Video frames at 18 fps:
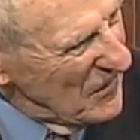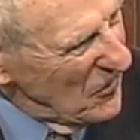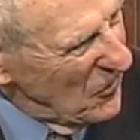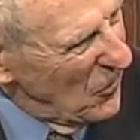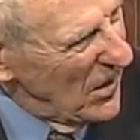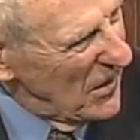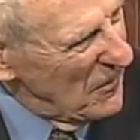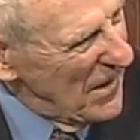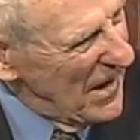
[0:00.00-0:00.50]

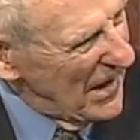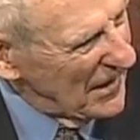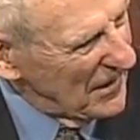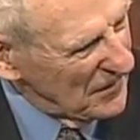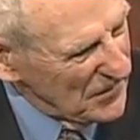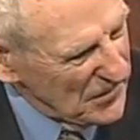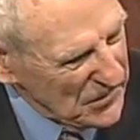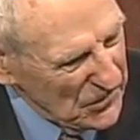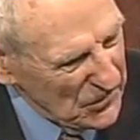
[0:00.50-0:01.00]
way back
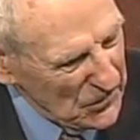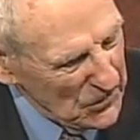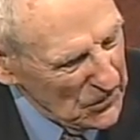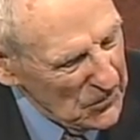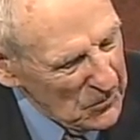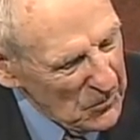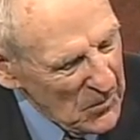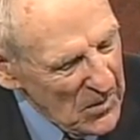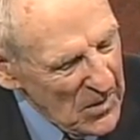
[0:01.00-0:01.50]
in school.
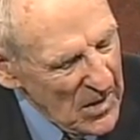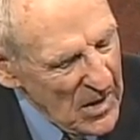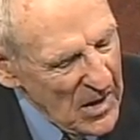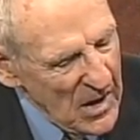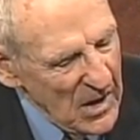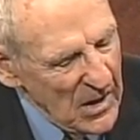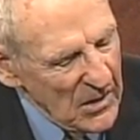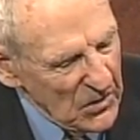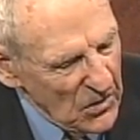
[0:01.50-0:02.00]

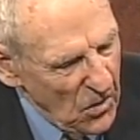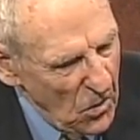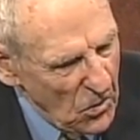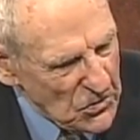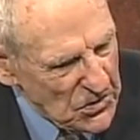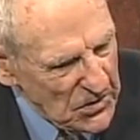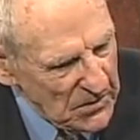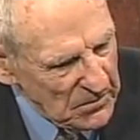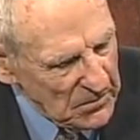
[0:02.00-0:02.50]

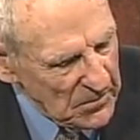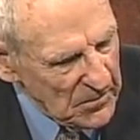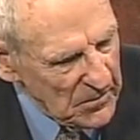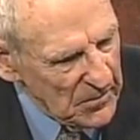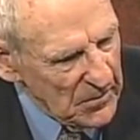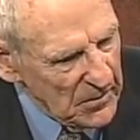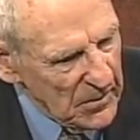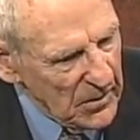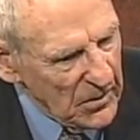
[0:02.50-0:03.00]

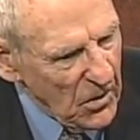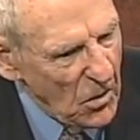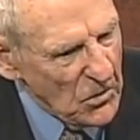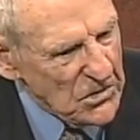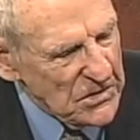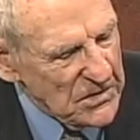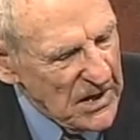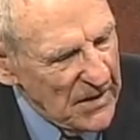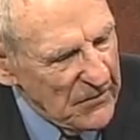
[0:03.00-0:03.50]

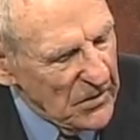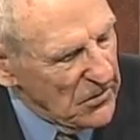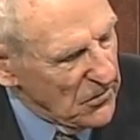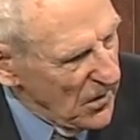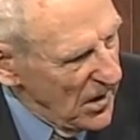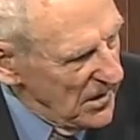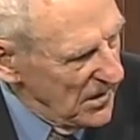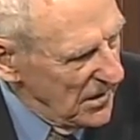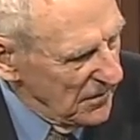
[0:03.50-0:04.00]
Coaches have a
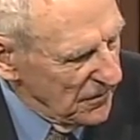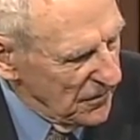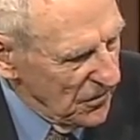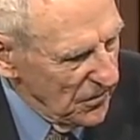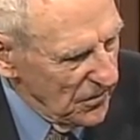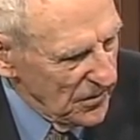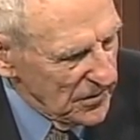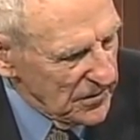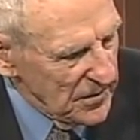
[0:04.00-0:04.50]
great
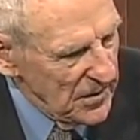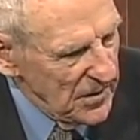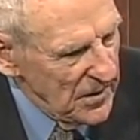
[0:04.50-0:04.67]
influence.